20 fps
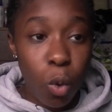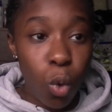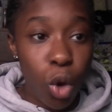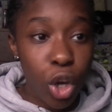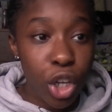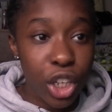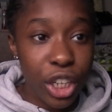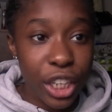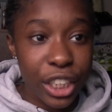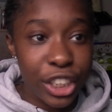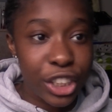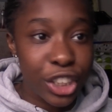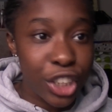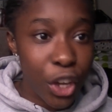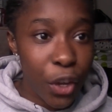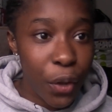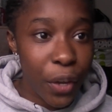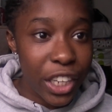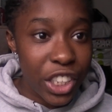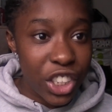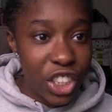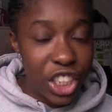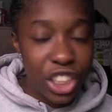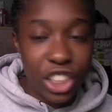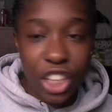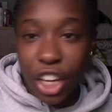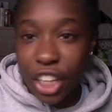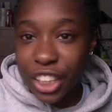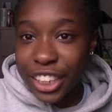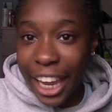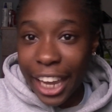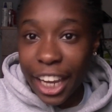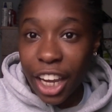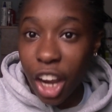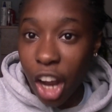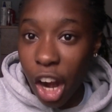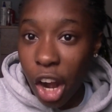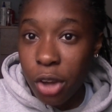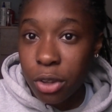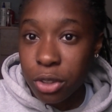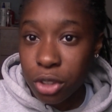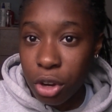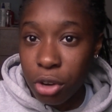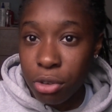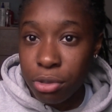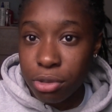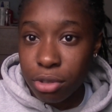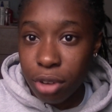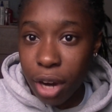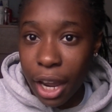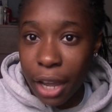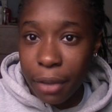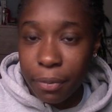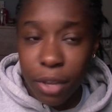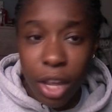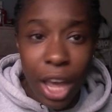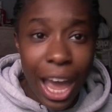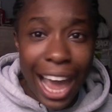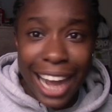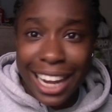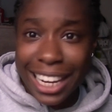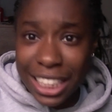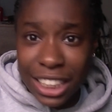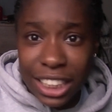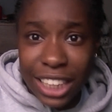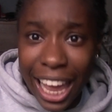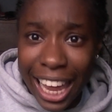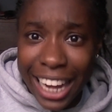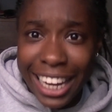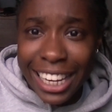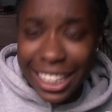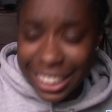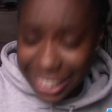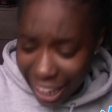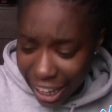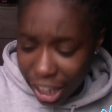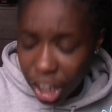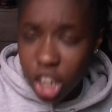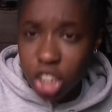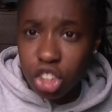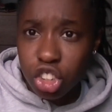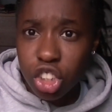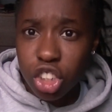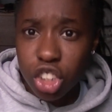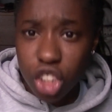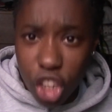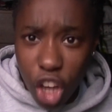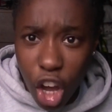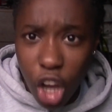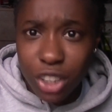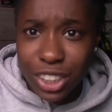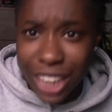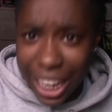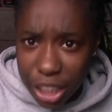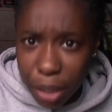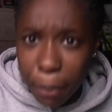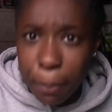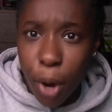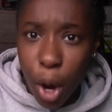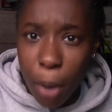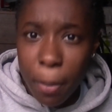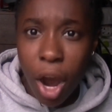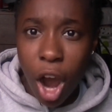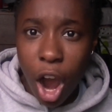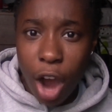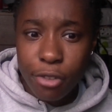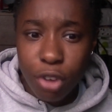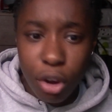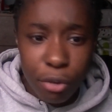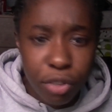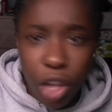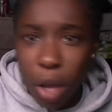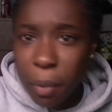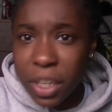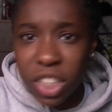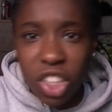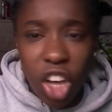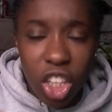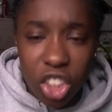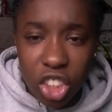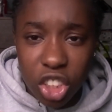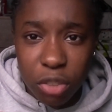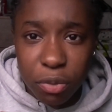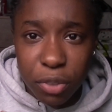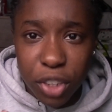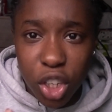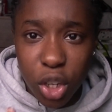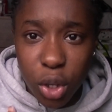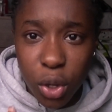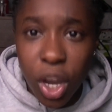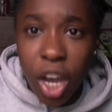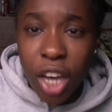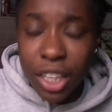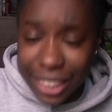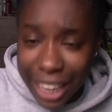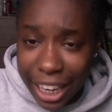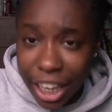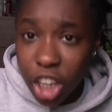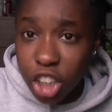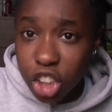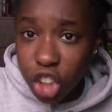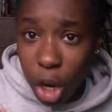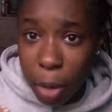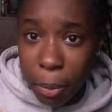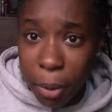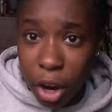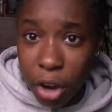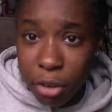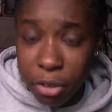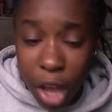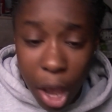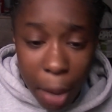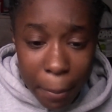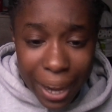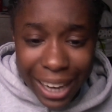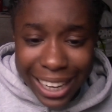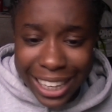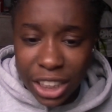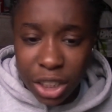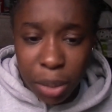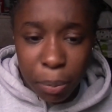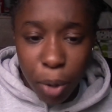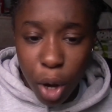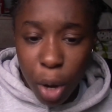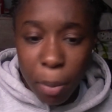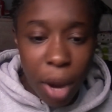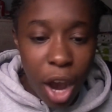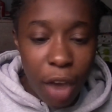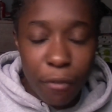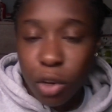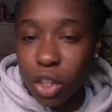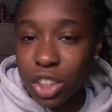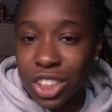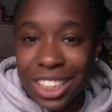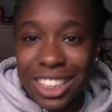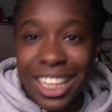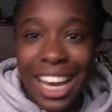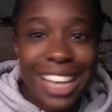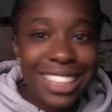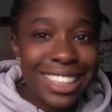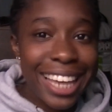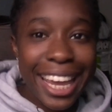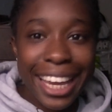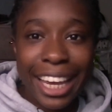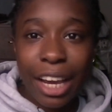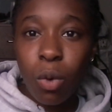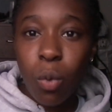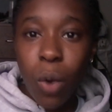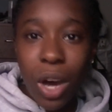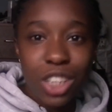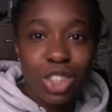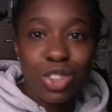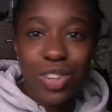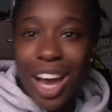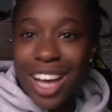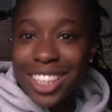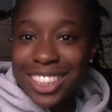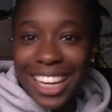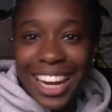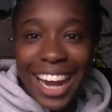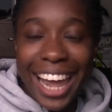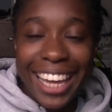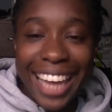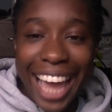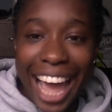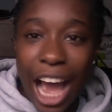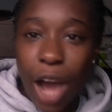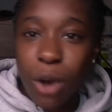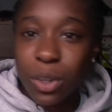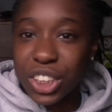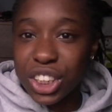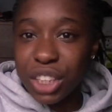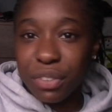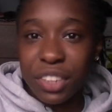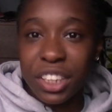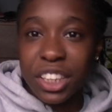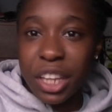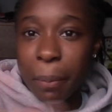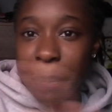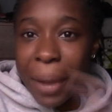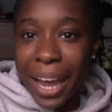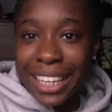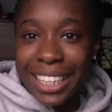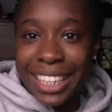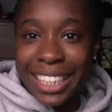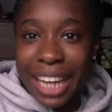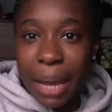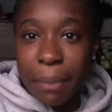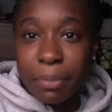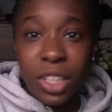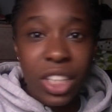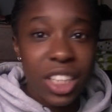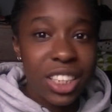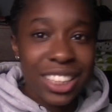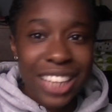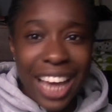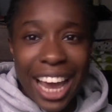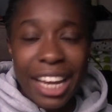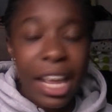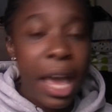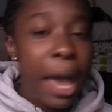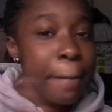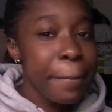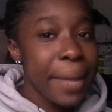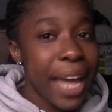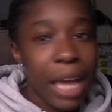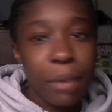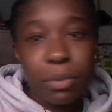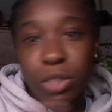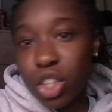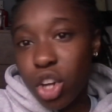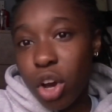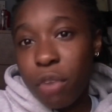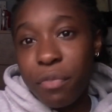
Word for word: what you need to do is you need to take her clothes off, right? At least at least take her, you know, take the bottom half off. Nobody's asking you take her top off, but at least the bottom half, because this taking one trouser leg out, shifting the panty them to the side, babes, you're